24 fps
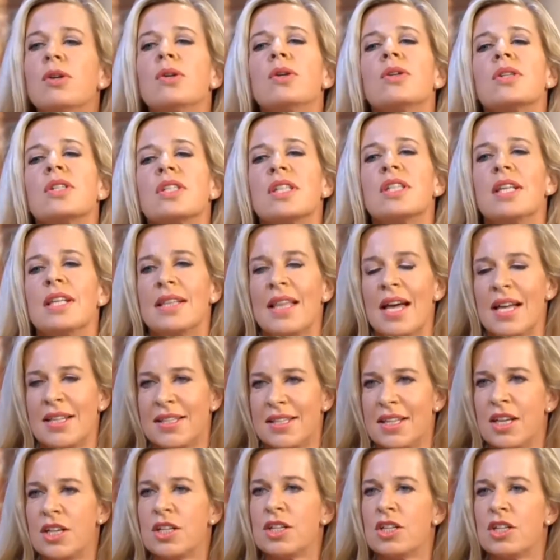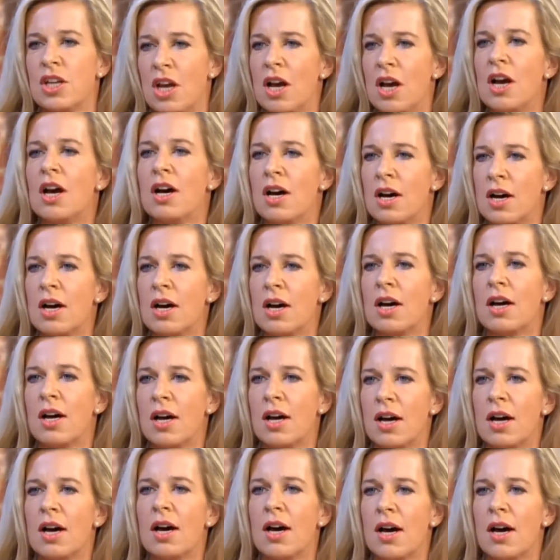them in the morning. They're doing much
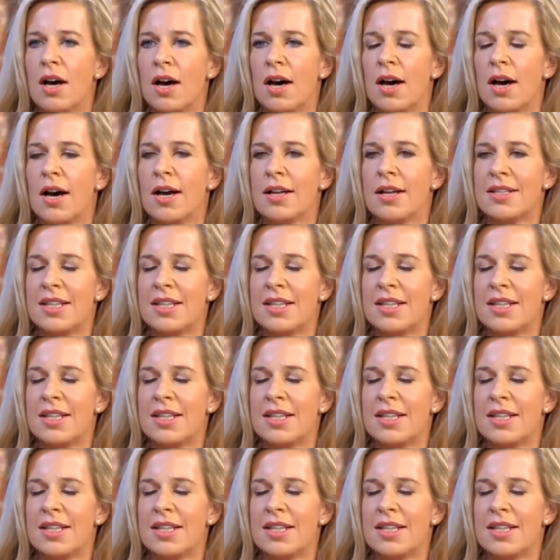more